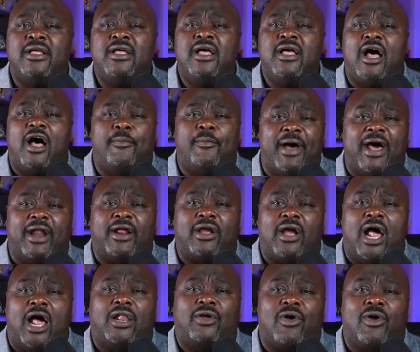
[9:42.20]
about a
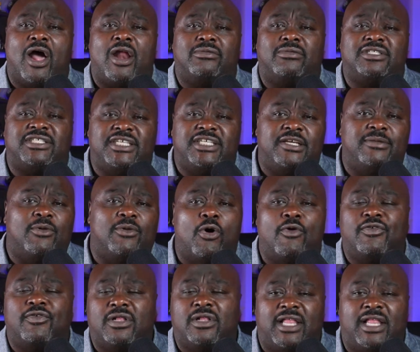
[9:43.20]
Colorado team
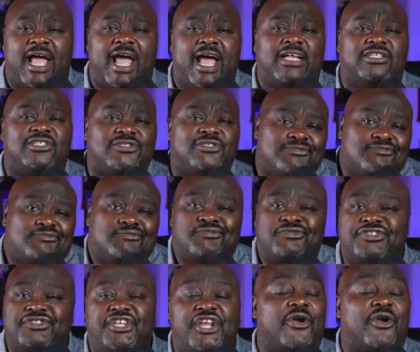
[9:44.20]
over the last
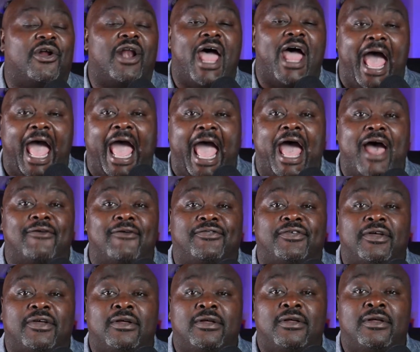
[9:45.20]
year and a half,
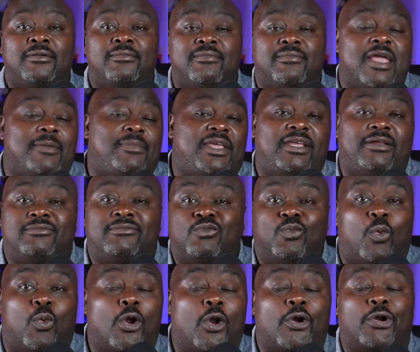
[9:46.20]
maybe
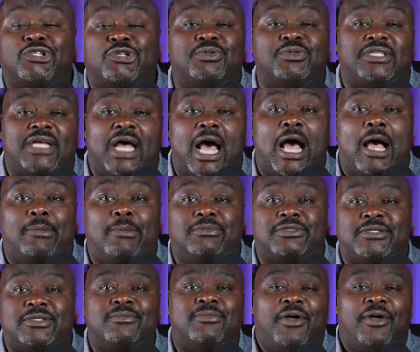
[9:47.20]
1 or 2 times,
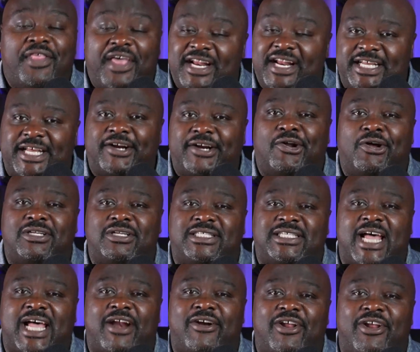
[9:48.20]
but they did it on
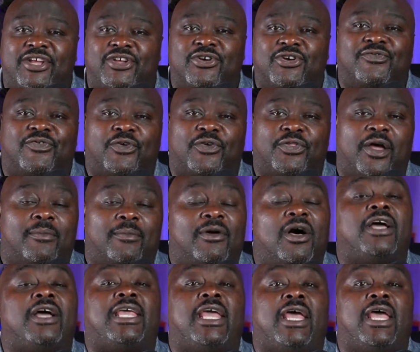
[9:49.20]
Saturday. Good for them.
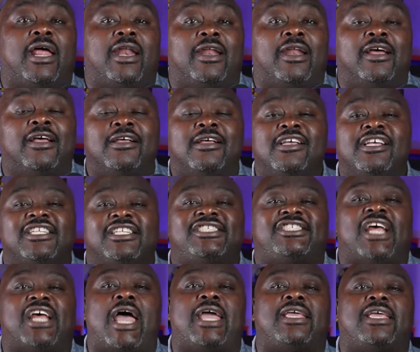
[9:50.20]
Again,
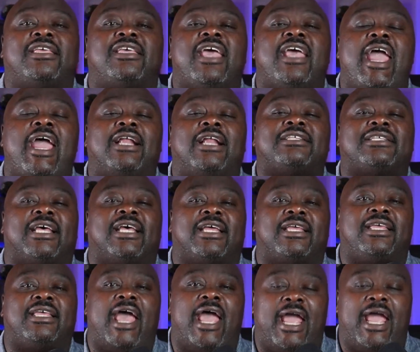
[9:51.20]
gigantic
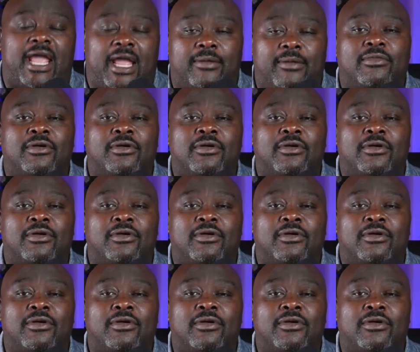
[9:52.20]
game